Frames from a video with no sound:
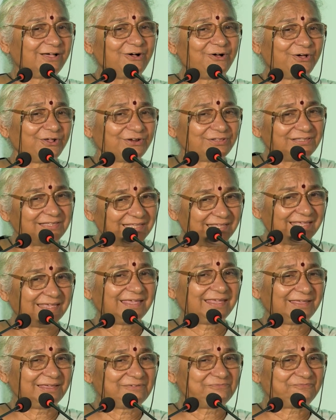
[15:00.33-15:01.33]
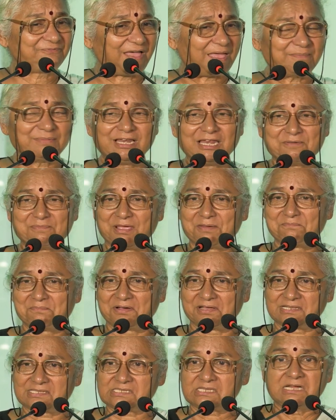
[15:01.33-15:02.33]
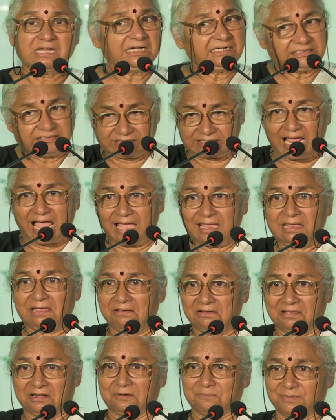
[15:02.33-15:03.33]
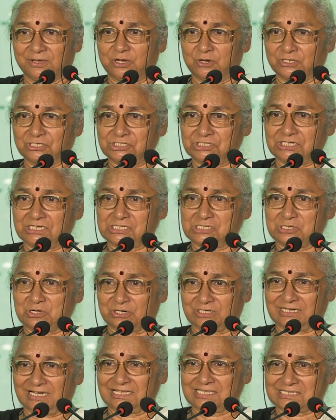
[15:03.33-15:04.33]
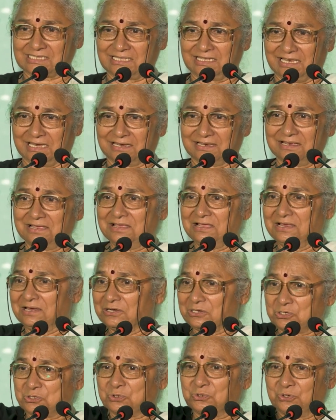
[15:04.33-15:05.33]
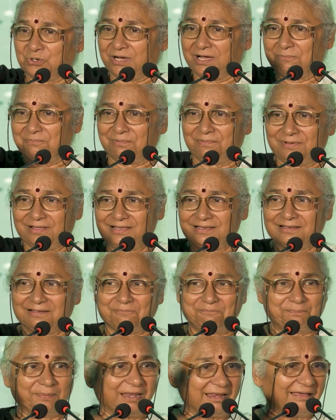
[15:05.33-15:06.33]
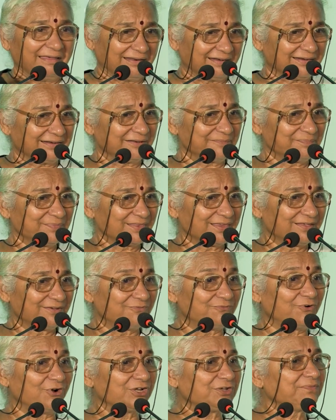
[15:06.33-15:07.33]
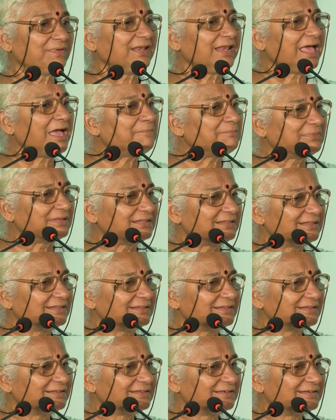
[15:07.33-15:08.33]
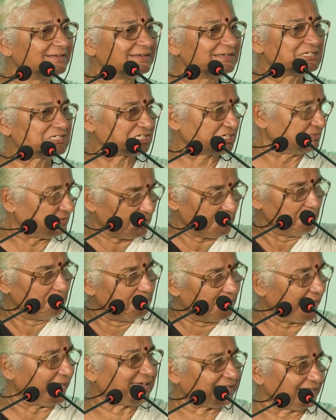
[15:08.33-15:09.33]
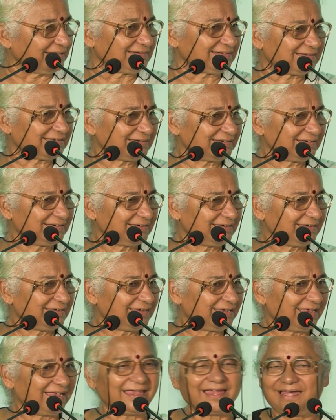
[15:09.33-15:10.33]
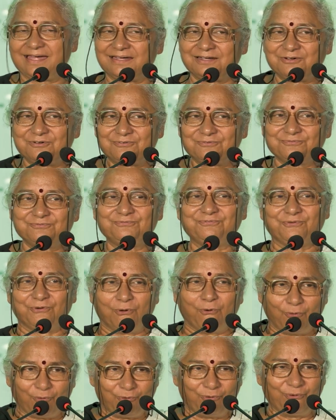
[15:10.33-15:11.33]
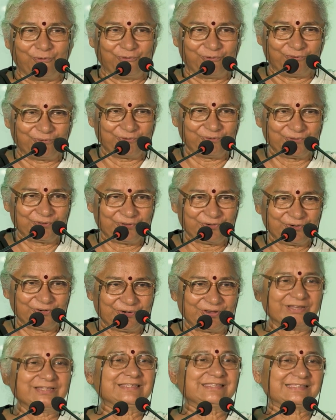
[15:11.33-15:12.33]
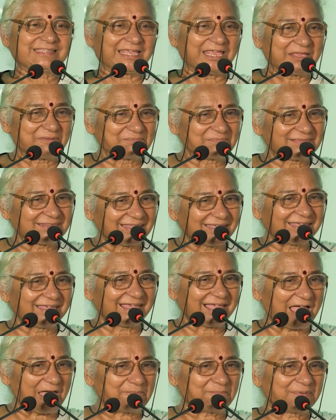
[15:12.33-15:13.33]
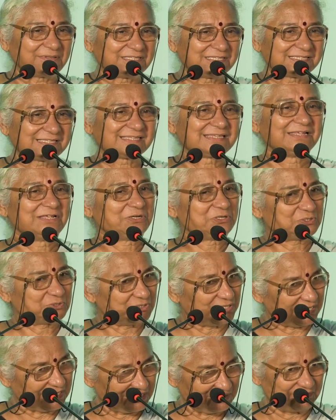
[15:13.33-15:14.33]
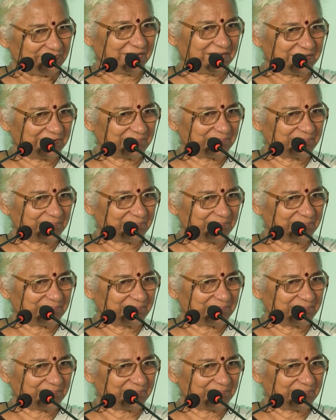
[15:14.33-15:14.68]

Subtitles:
or the family members tie her because she's not listening to a pillar, what will happen? She will break it and flow. Same thing happens to the river.